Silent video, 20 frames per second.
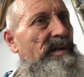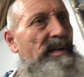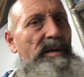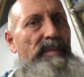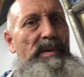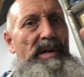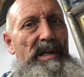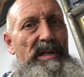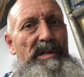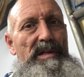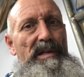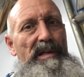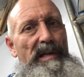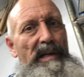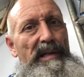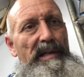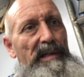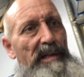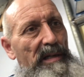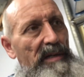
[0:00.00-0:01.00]

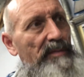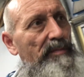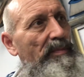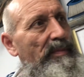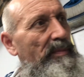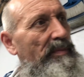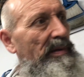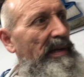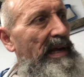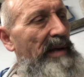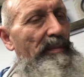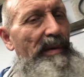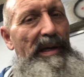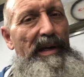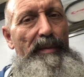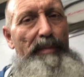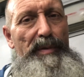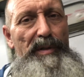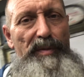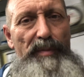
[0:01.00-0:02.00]
It can't make
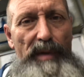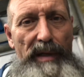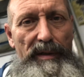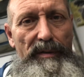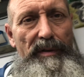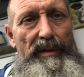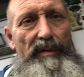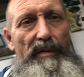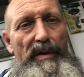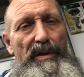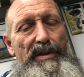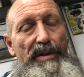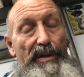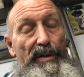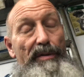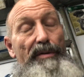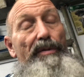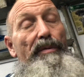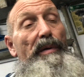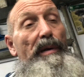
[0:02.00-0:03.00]
up its mind what it wants to
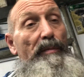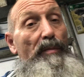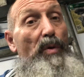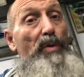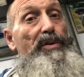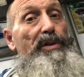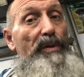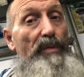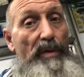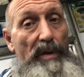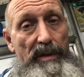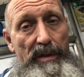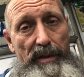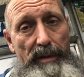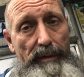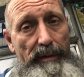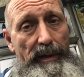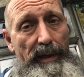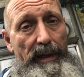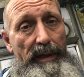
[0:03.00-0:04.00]
do, but it mostly wants
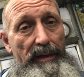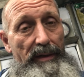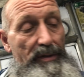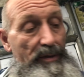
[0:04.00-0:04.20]
to rain.